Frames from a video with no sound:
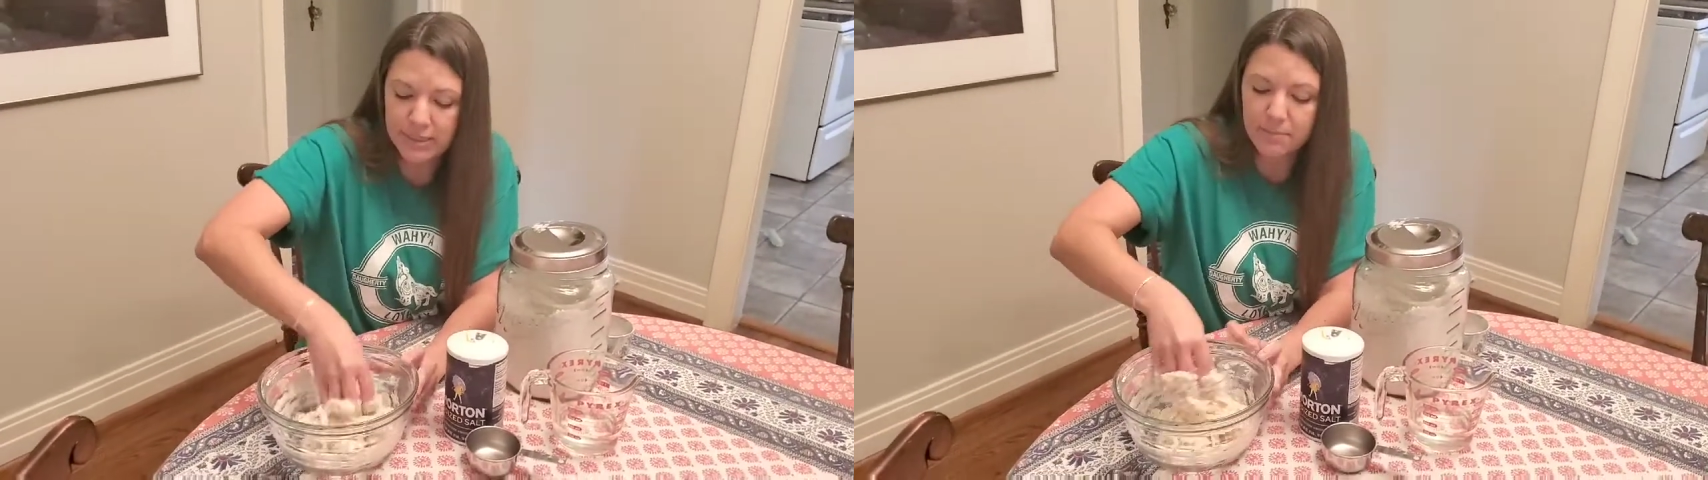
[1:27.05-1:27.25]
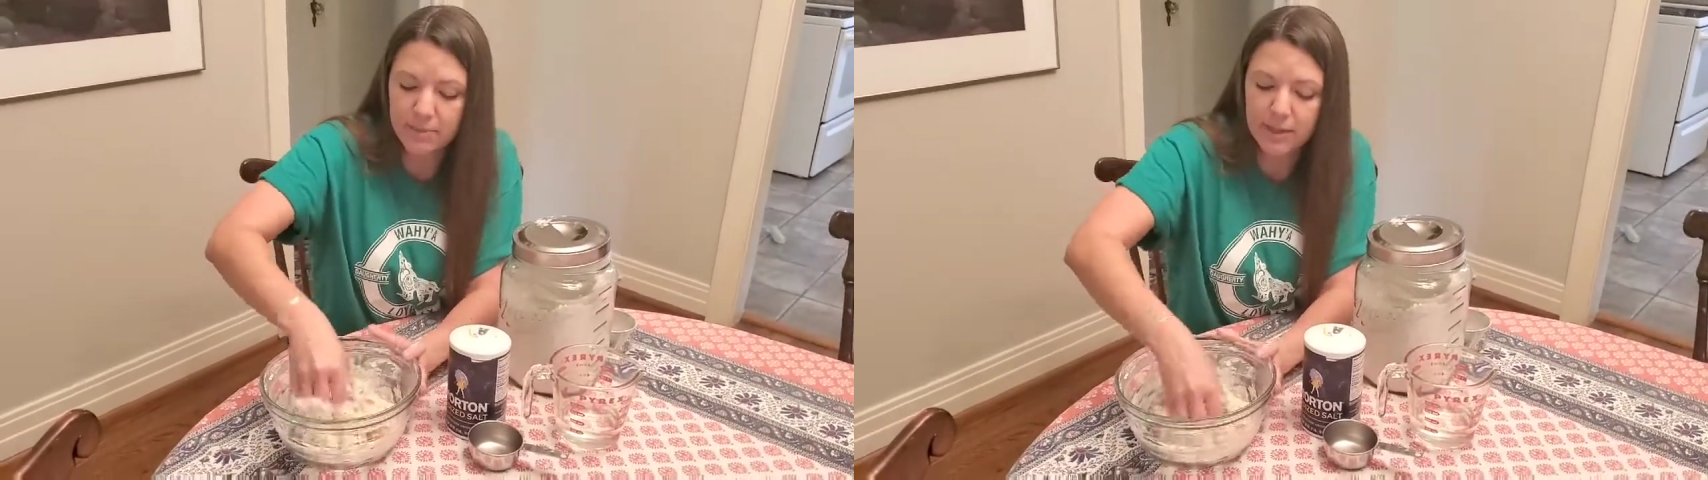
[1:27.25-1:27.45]

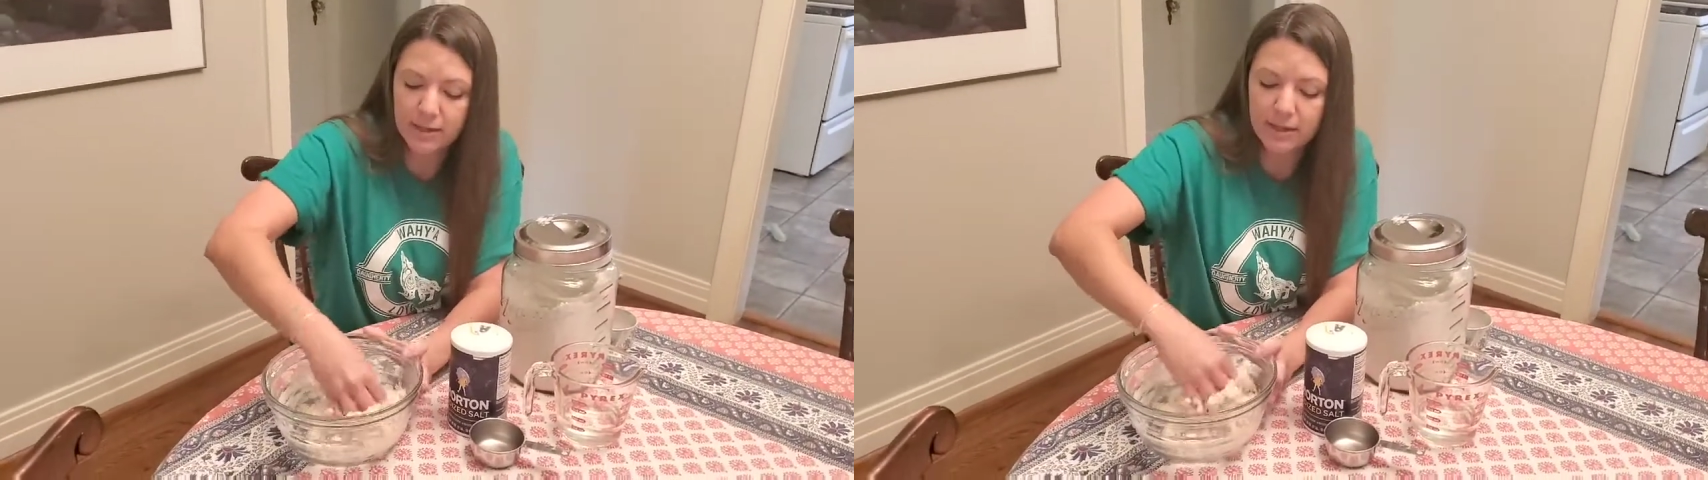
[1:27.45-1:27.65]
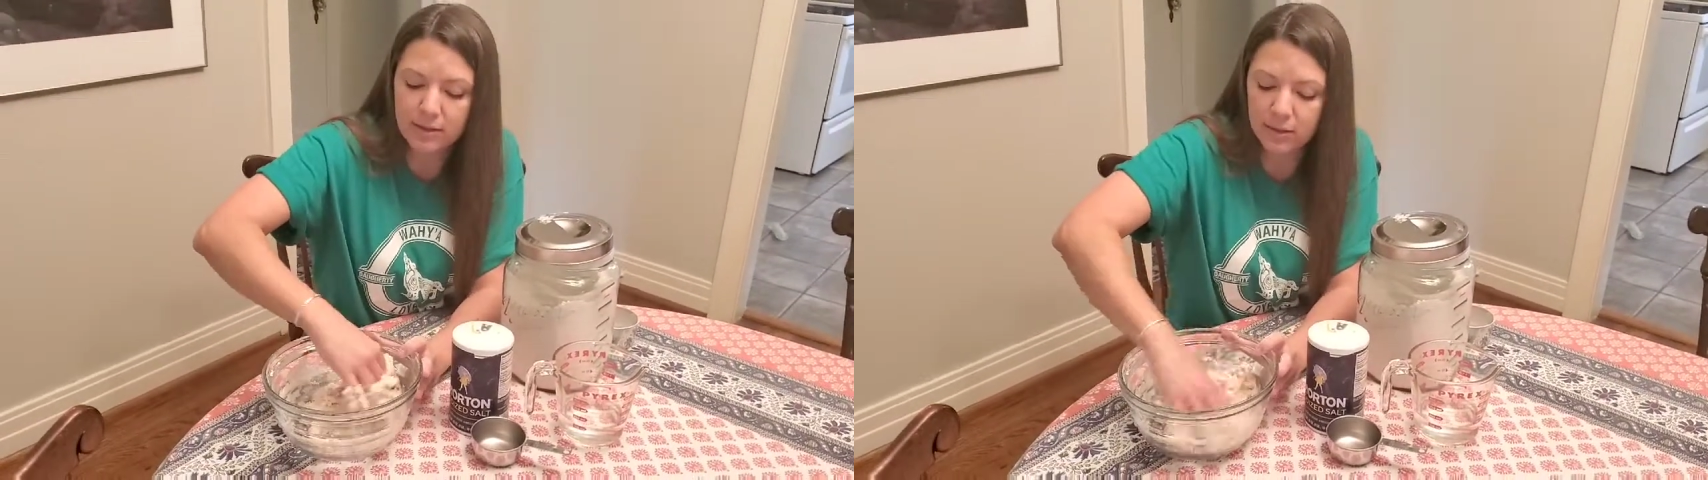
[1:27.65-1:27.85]
something
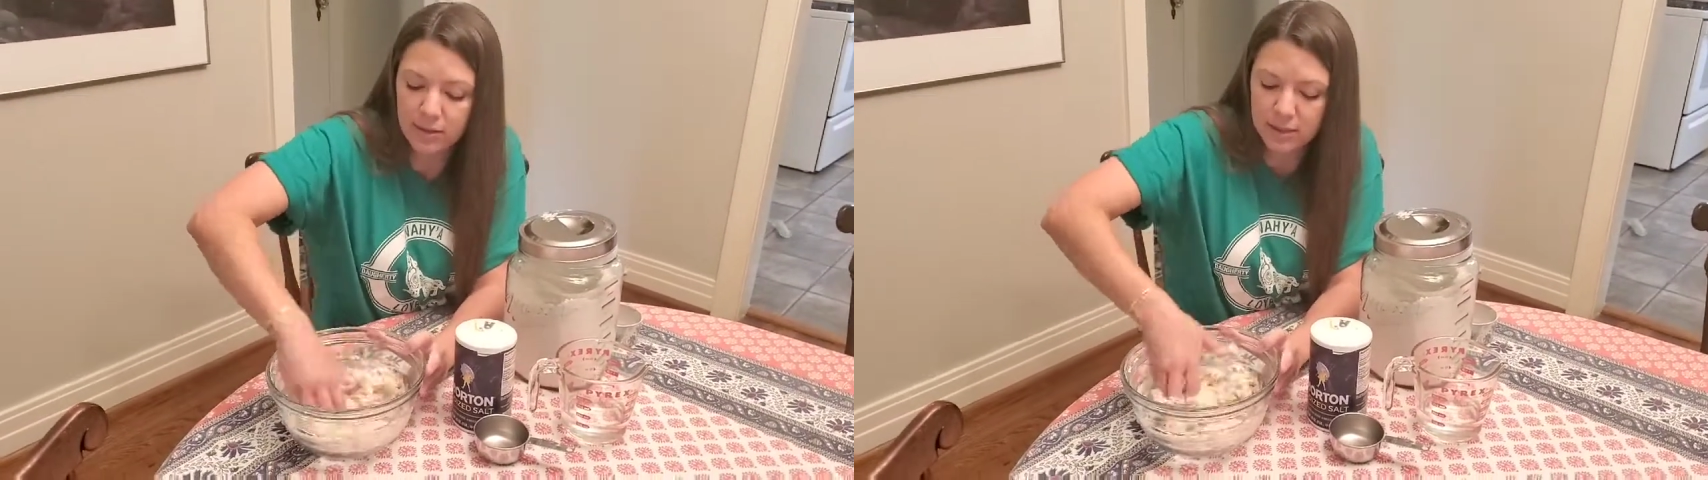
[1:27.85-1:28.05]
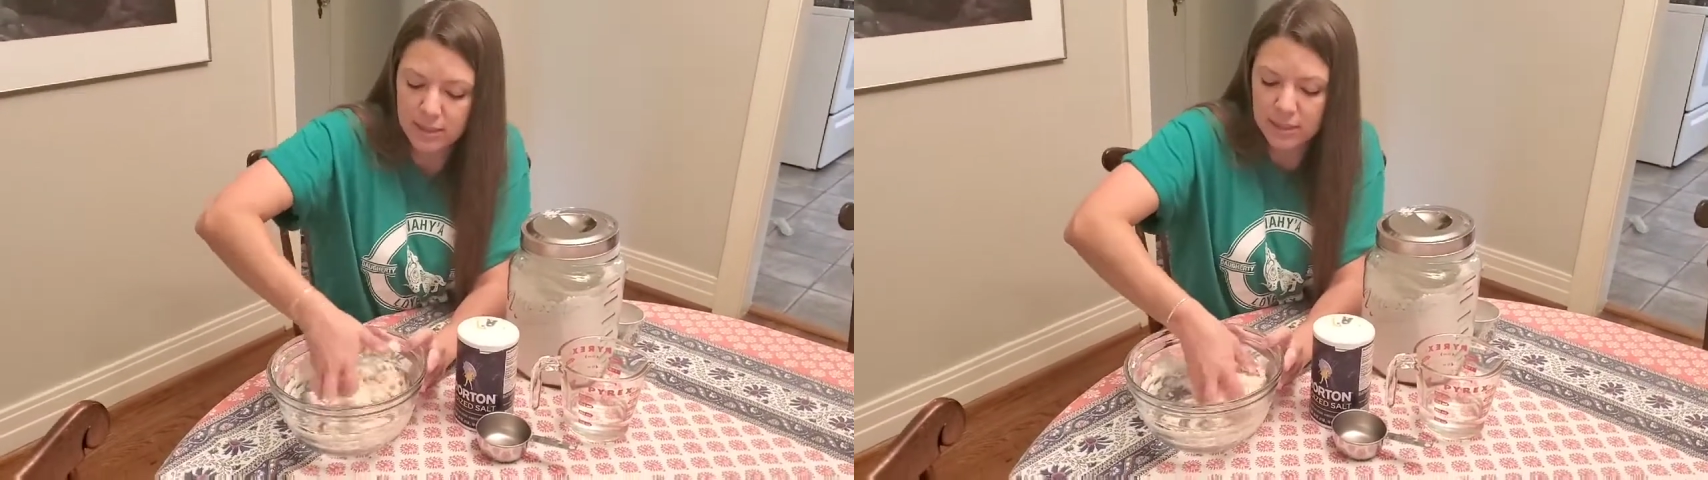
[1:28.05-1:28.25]
that
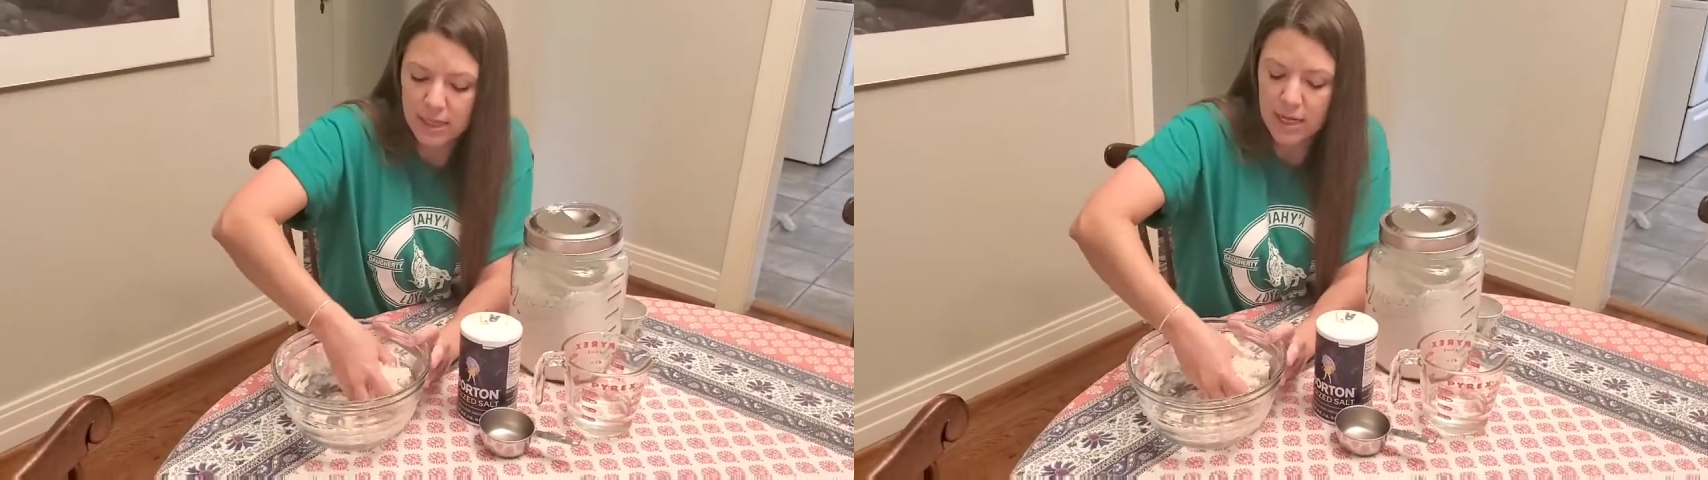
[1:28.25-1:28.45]
looks